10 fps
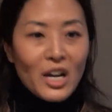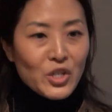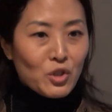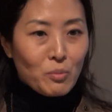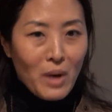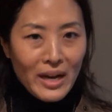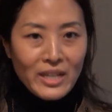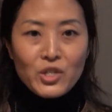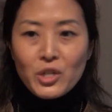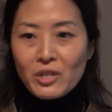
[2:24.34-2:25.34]
the logical
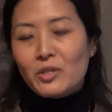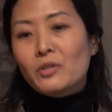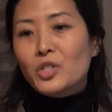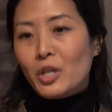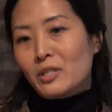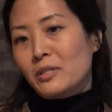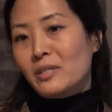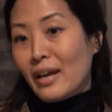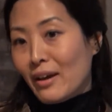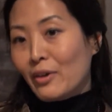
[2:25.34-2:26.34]
mind shuts
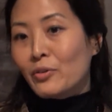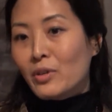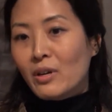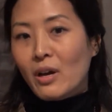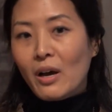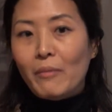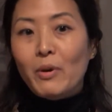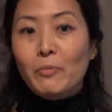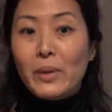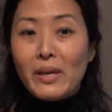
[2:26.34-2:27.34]
us down
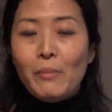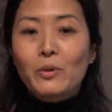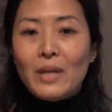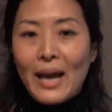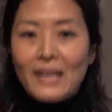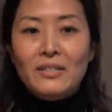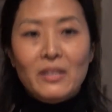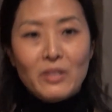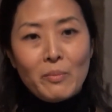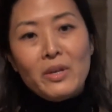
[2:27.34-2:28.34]
of being able to
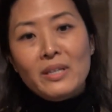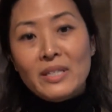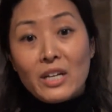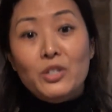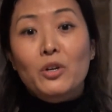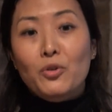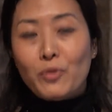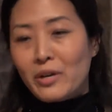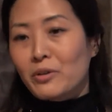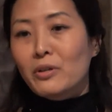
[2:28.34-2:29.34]
access something that's actually
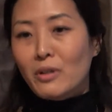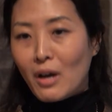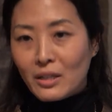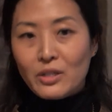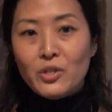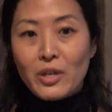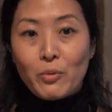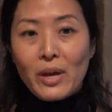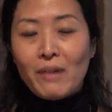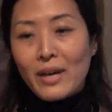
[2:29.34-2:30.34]
a greater knowledge
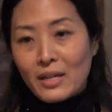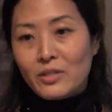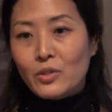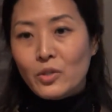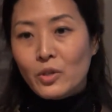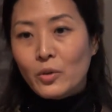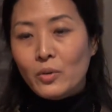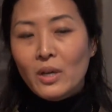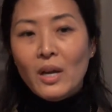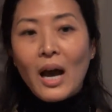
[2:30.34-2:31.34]
that we have access
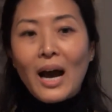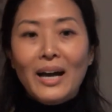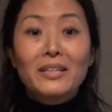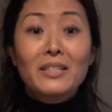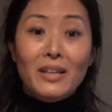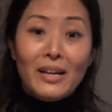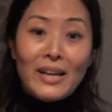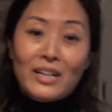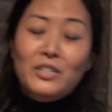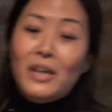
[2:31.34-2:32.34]
to.
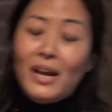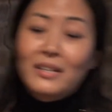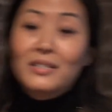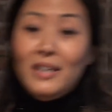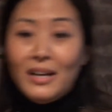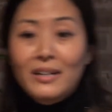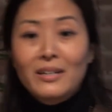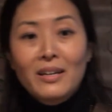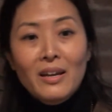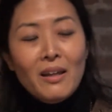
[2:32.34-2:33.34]
Einstein actually had
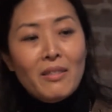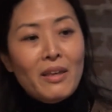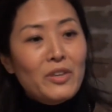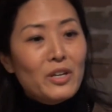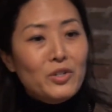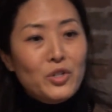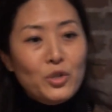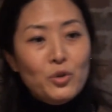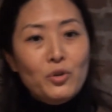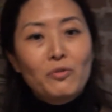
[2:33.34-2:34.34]
said that the
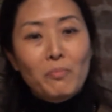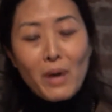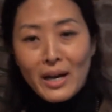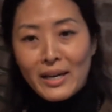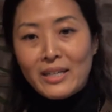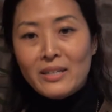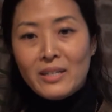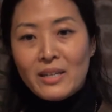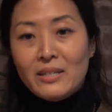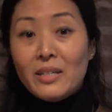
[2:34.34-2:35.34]
intuitive
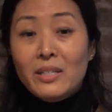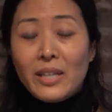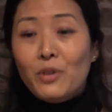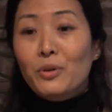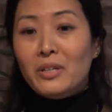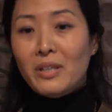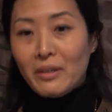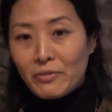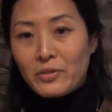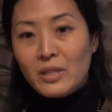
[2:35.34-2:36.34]
mind is a sacred
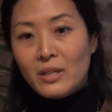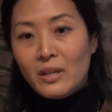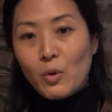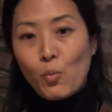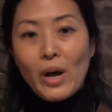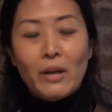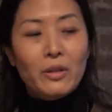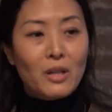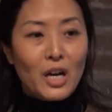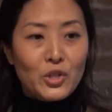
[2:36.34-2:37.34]
gift,
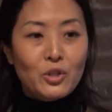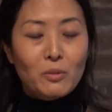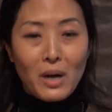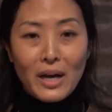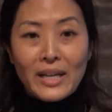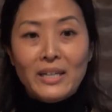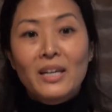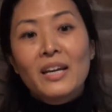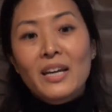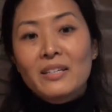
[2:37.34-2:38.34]
while the logical mind
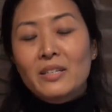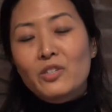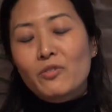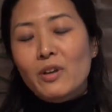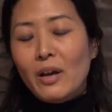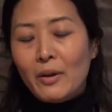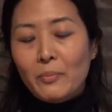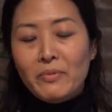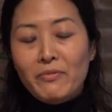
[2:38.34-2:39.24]
is its